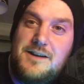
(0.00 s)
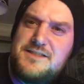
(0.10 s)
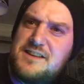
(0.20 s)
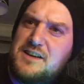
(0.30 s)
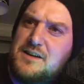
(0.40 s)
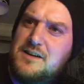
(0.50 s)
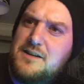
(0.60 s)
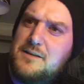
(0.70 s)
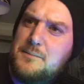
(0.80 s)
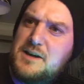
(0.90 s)
He's like
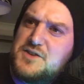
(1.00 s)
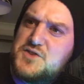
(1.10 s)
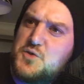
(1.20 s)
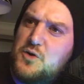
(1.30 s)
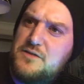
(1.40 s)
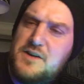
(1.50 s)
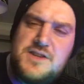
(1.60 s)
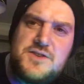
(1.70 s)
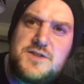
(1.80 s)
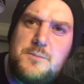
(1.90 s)
a
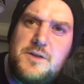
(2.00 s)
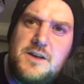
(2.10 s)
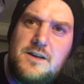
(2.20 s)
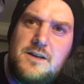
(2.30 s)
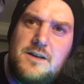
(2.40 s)
swordfish or something.